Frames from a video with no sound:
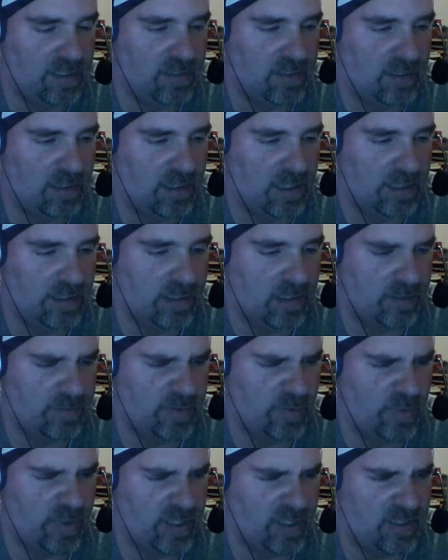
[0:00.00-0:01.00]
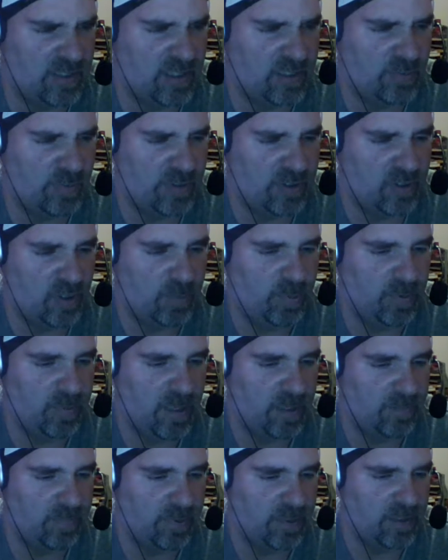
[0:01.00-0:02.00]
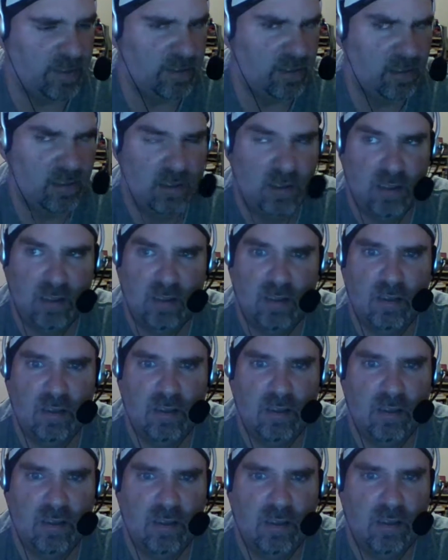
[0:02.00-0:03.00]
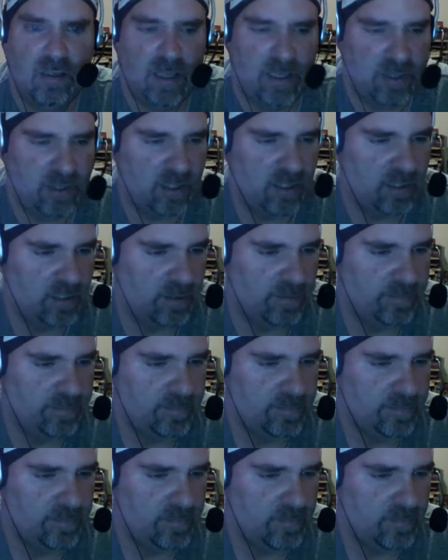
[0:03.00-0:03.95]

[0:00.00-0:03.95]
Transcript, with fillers: Uh, he rolled up. Uh, Shinsuke Nakamura tried to roll up